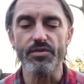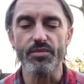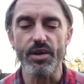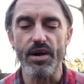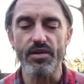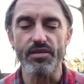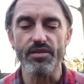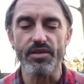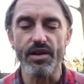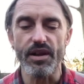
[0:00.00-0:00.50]
as
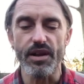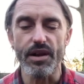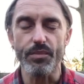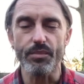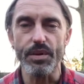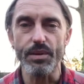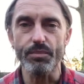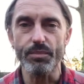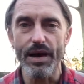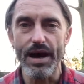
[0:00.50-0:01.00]
well. So they're going
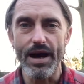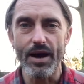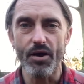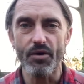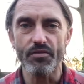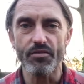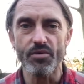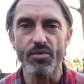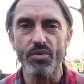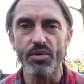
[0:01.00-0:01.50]
to be
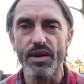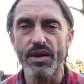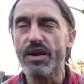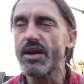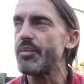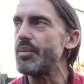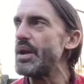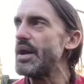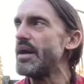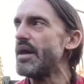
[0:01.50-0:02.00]
powerful, they're
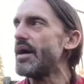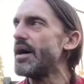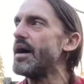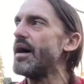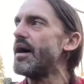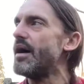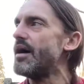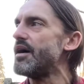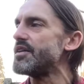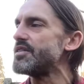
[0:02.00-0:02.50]
going to be
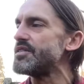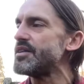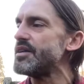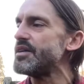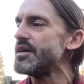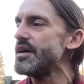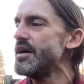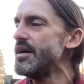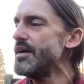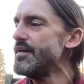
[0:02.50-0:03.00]

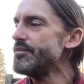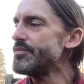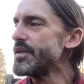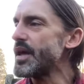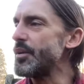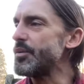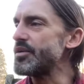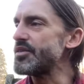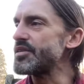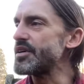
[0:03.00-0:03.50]
light-hearted,
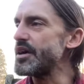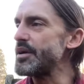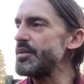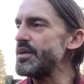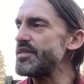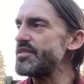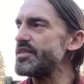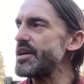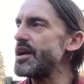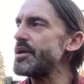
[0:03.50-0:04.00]
and we're just going to
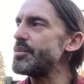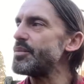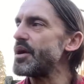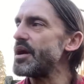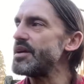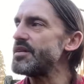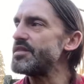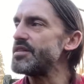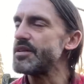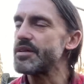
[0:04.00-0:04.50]
be
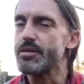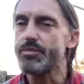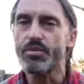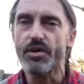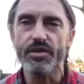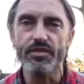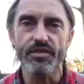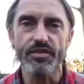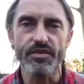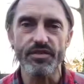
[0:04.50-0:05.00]
celebrating the
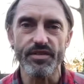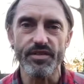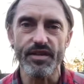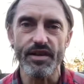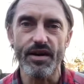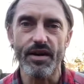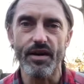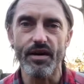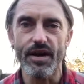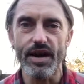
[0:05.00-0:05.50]
presence of
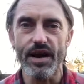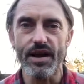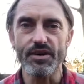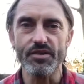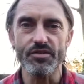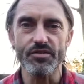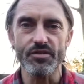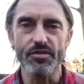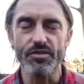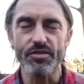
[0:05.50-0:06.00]
the
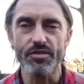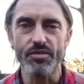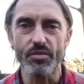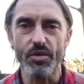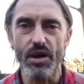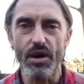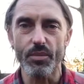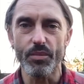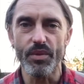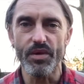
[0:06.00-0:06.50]
archangels as
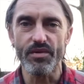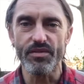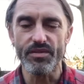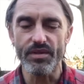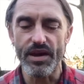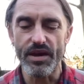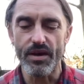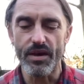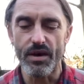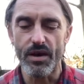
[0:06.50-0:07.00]
well because
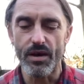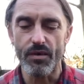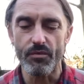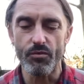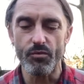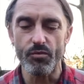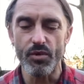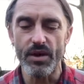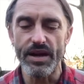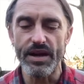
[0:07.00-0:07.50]
they are
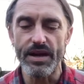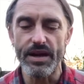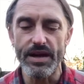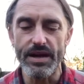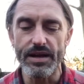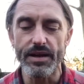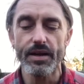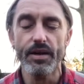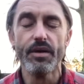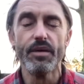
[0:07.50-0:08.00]

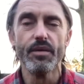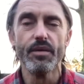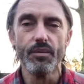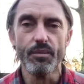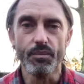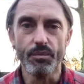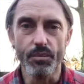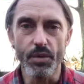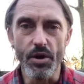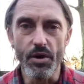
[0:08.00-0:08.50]
really
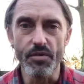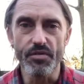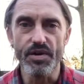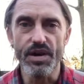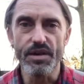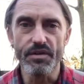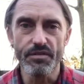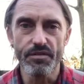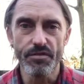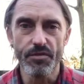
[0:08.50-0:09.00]

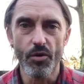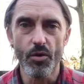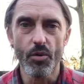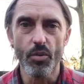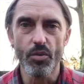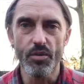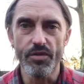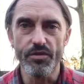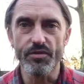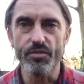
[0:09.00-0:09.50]
moving
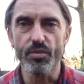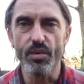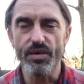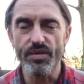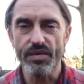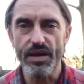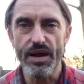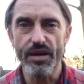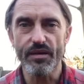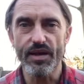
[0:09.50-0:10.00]
forwards
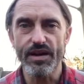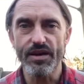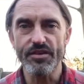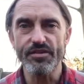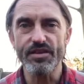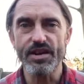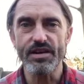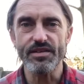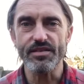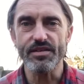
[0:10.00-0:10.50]
with their
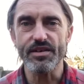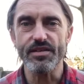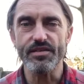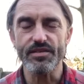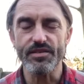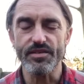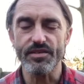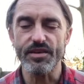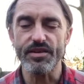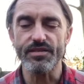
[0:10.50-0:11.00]

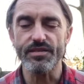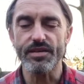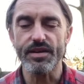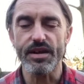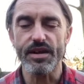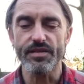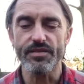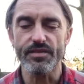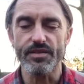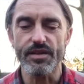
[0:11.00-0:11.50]
energetics
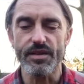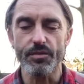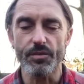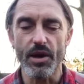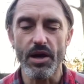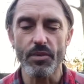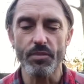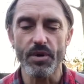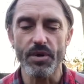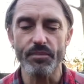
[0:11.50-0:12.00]
assisting us at the
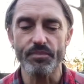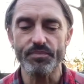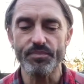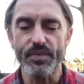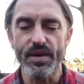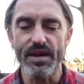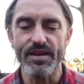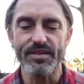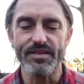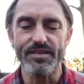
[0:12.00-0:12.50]
moment
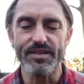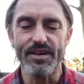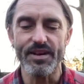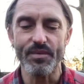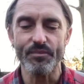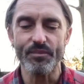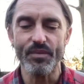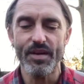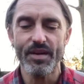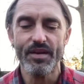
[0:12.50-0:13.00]
and
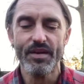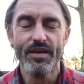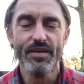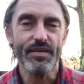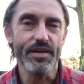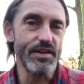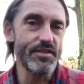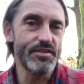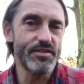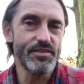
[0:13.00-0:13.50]
um,
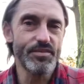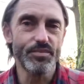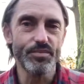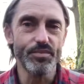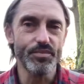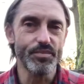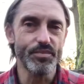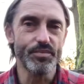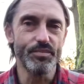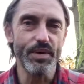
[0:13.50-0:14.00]
that's
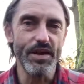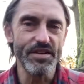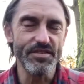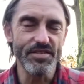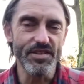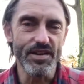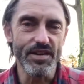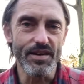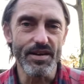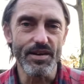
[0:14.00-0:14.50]

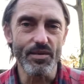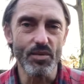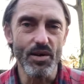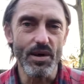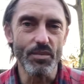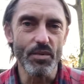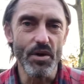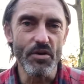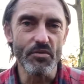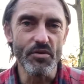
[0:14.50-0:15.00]
basically
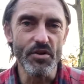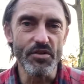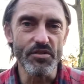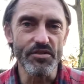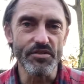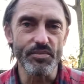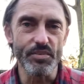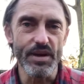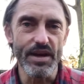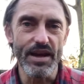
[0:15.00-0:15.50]
where my
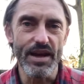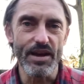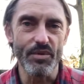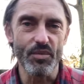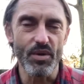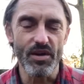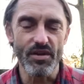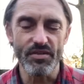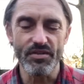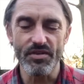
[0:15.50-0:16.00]
roots began
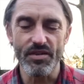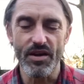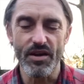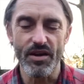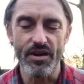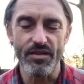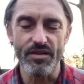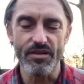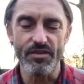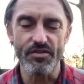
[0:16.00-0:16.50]
when I
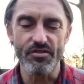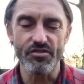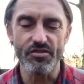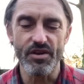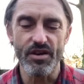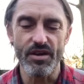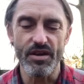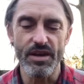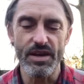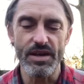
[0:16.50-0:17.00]
started this
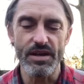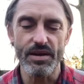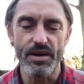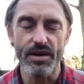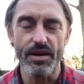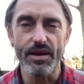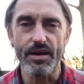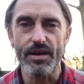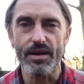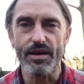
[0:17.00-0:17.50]
journey
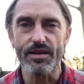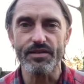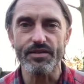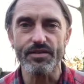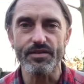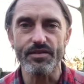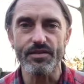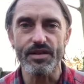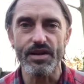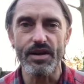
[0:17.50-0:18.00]
I
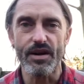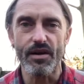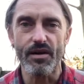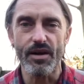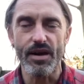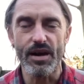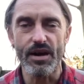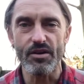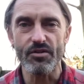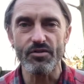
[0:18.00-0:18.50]
connected to the
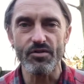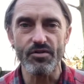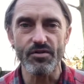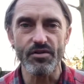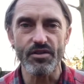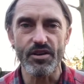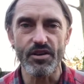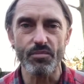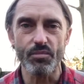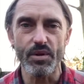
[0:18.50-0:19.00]

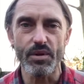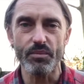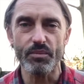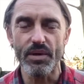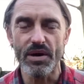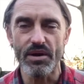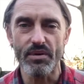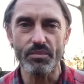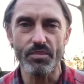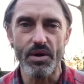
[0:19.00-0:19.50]
archangels and they've been
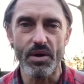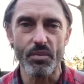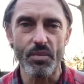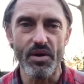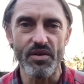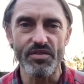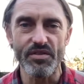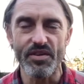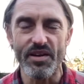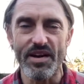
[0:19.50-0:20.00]
by, by
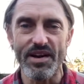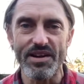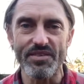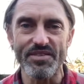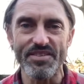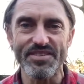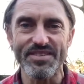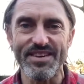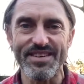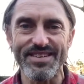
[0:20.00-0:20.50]
my side
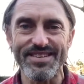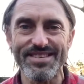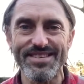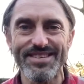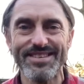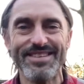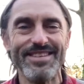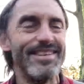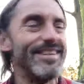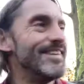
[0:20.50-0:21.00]
ever
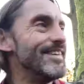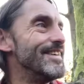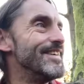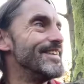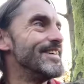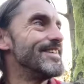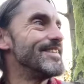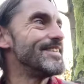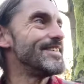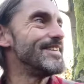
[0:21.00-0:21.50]
since
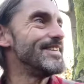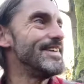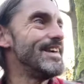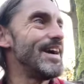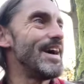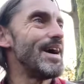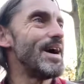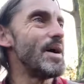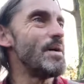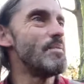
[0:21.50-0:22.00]
so
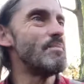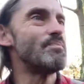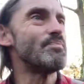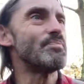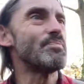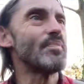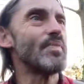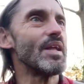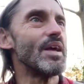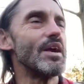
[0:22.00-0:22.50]
yeah
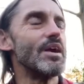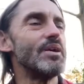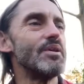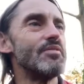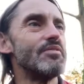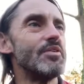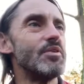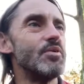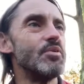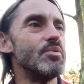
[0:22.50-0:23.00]
I hope
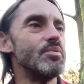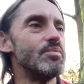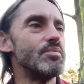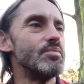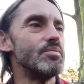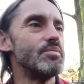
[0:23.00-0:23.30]
you've all